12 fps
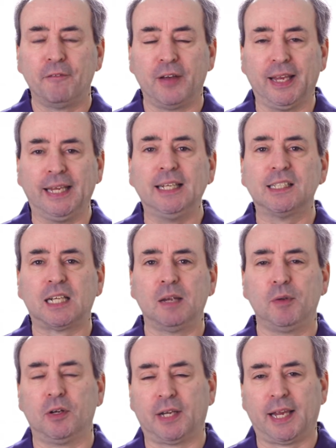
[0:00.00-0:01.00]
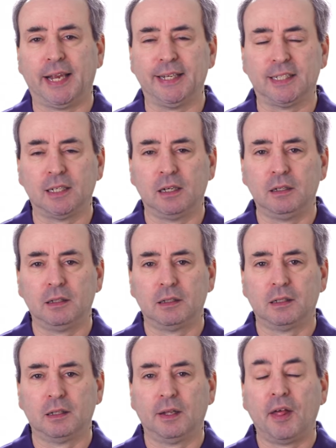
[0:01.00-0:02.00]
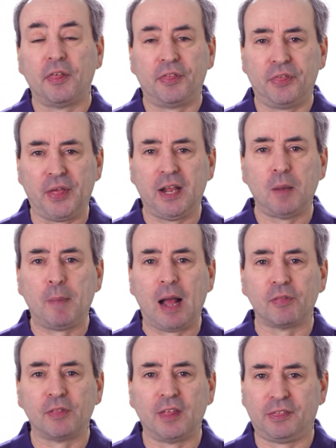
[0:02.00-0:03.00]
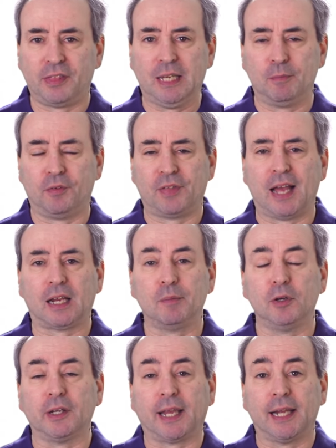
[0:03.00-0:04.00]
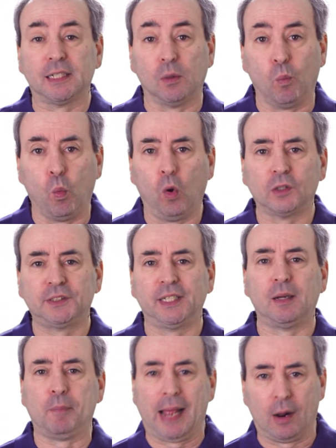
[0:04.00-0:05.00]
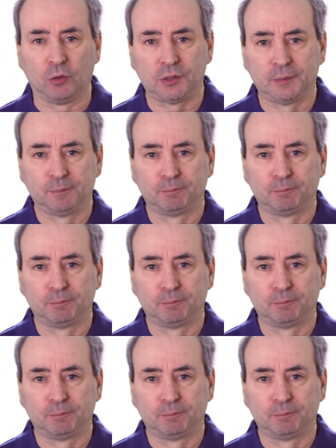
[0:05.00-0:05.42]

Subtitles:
For each communication, think about the theme of that communication. What's it about?